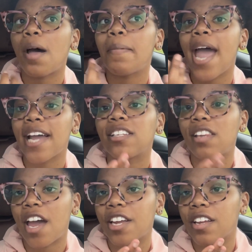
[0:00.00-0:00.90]
acting
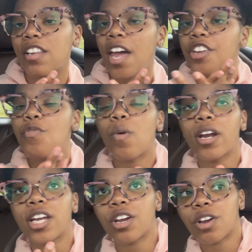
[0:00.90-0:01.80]
like you
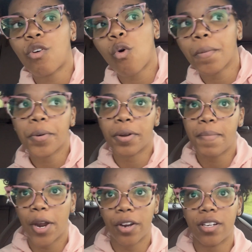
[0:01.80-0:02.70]
work in corporate
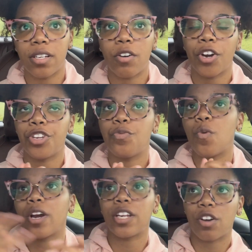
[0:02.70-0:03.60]
America or you
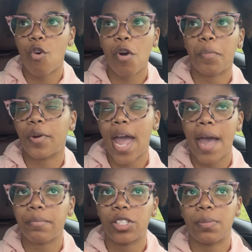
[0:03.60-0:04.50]
work in a corporate
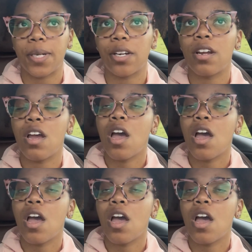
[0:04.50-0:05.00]
atmosphere.